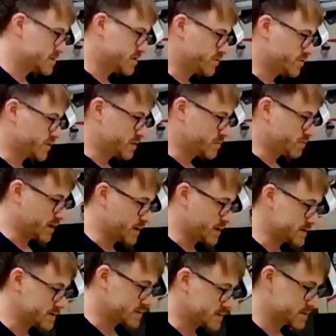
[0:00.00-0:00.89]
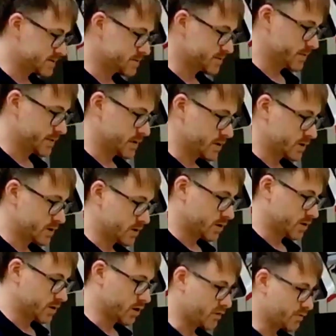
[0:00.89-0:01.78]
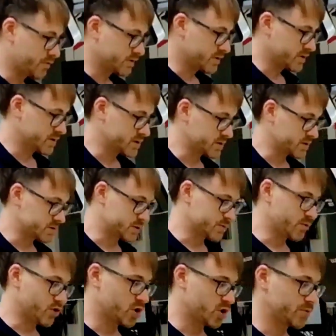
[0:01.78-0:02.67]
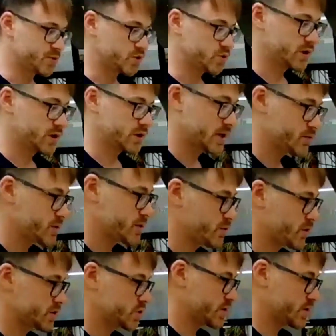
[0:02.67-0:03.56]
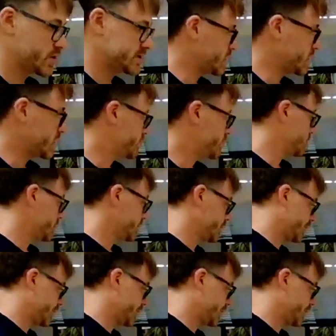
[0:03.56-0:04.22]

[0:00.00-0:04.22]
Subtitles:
different parts of a small computer that we want to assemble.